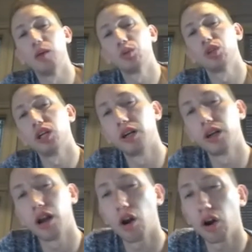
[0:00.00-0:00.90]
So
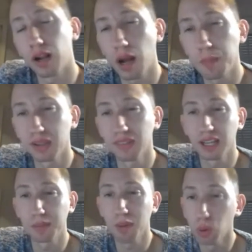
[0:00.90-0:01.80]
there are a couple of
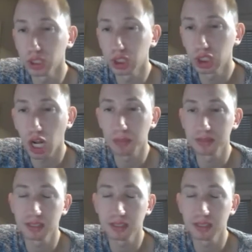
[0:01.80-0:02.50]
like Polish shops.